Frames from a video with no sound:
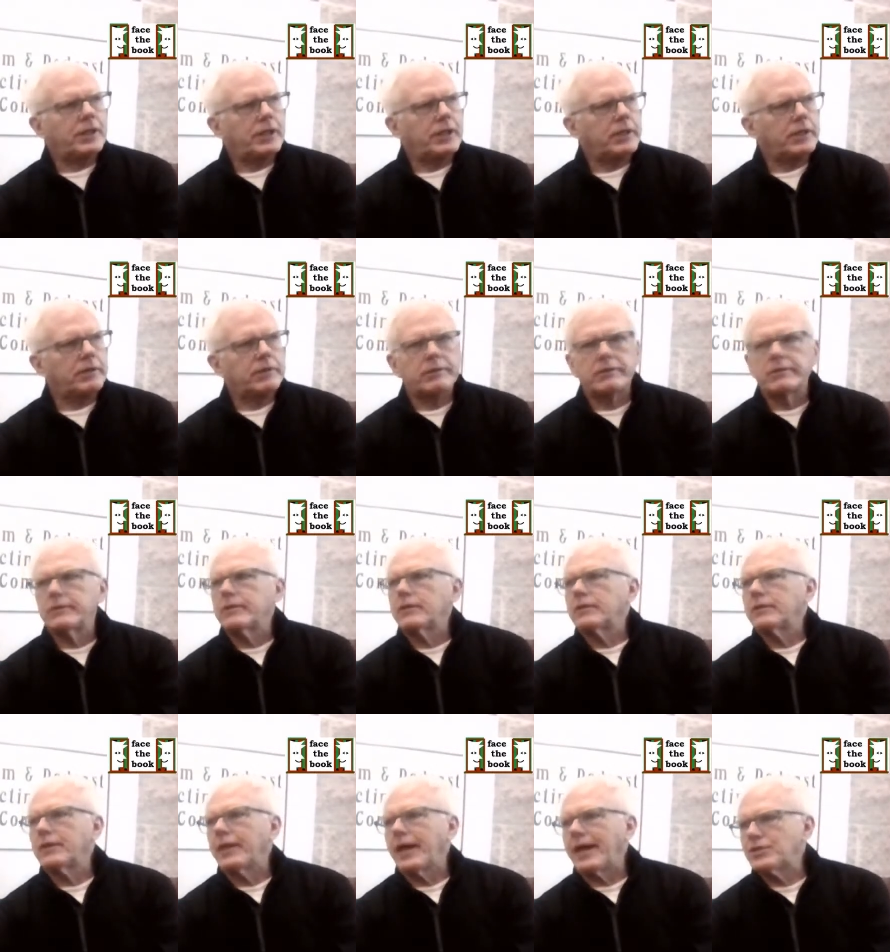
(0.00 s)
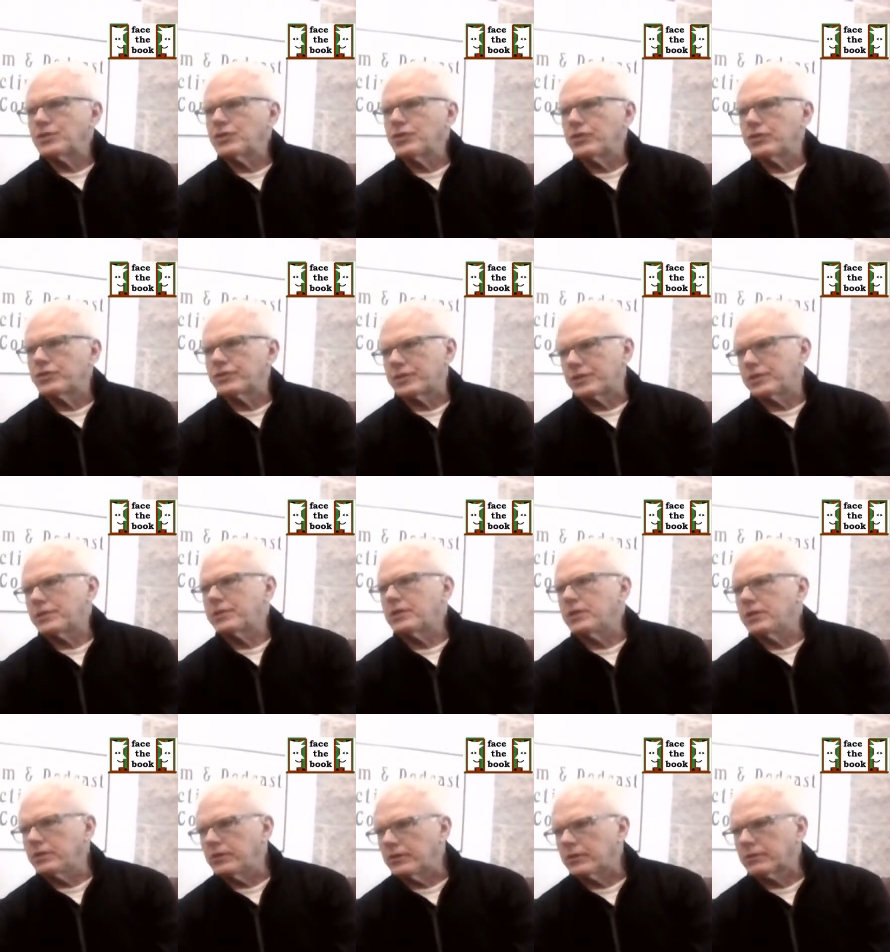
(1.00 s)
kit last year as a
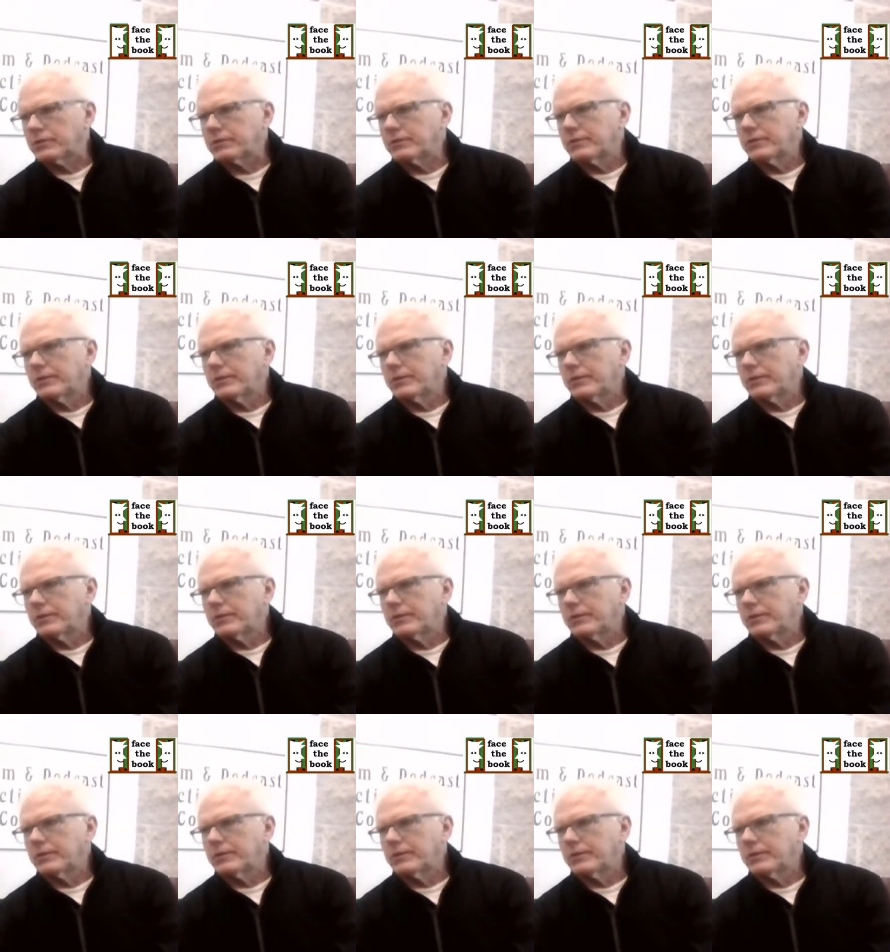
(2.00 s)
senior